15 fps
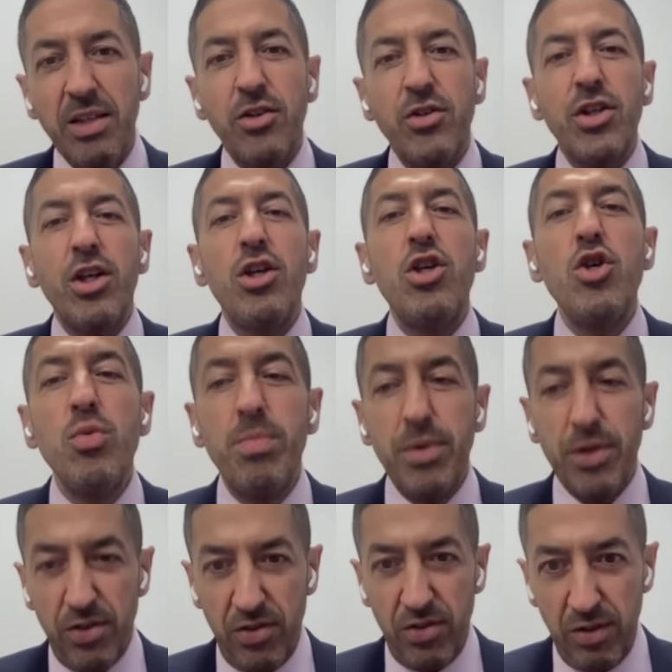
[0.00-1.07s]
think there's a
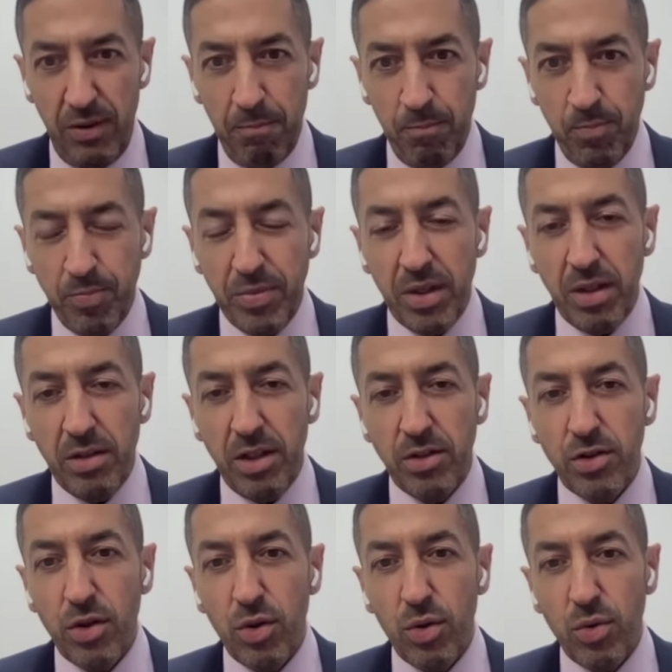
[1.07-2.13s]
hubris
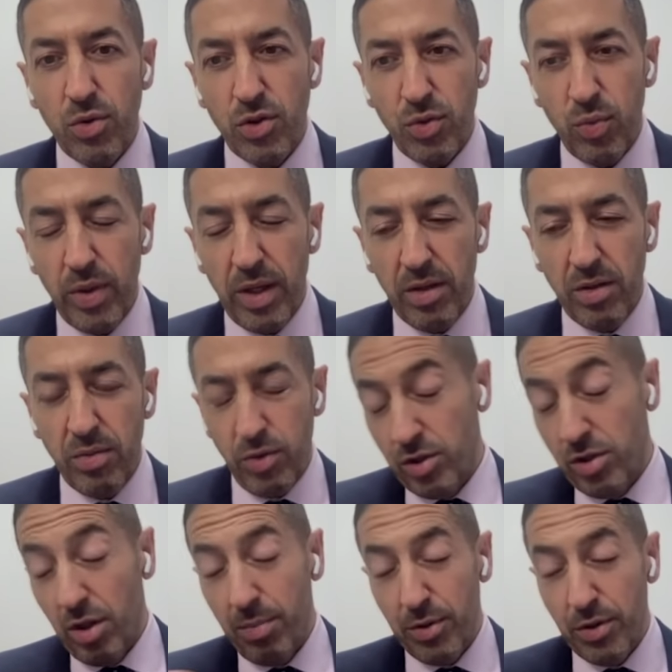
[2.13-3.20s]
that goes with,
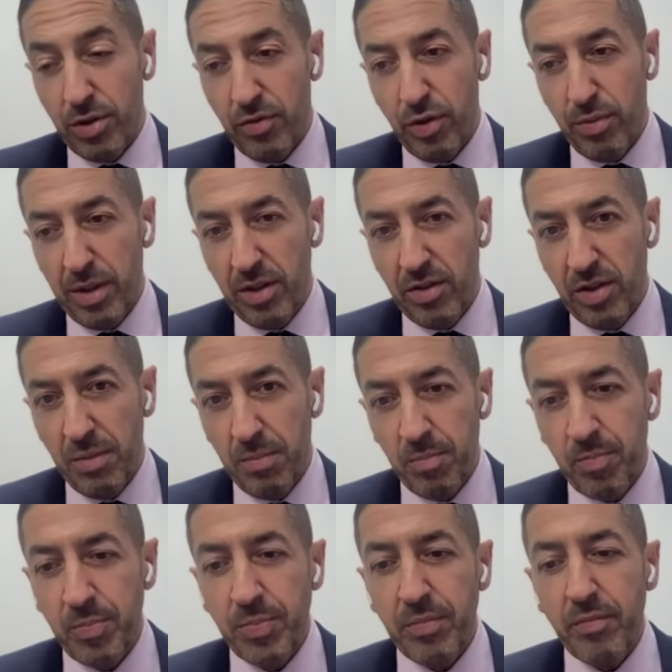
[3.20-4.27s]
which is the opposite of humility,
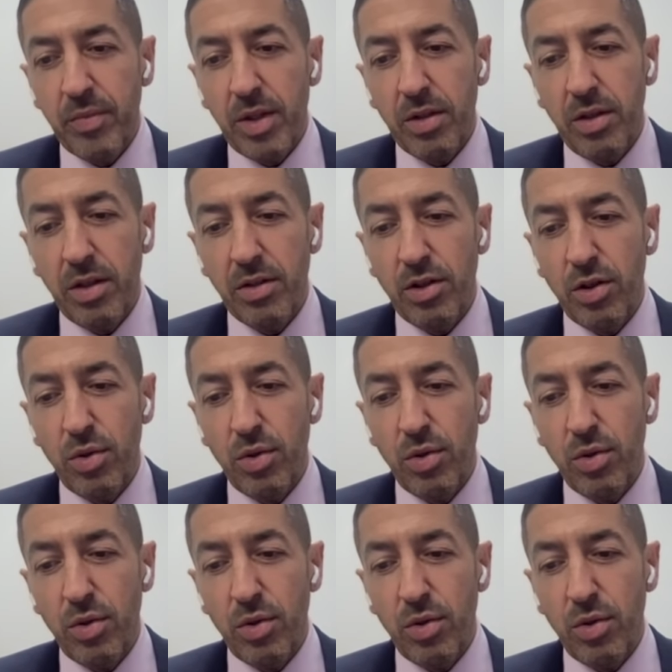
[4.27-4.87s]
that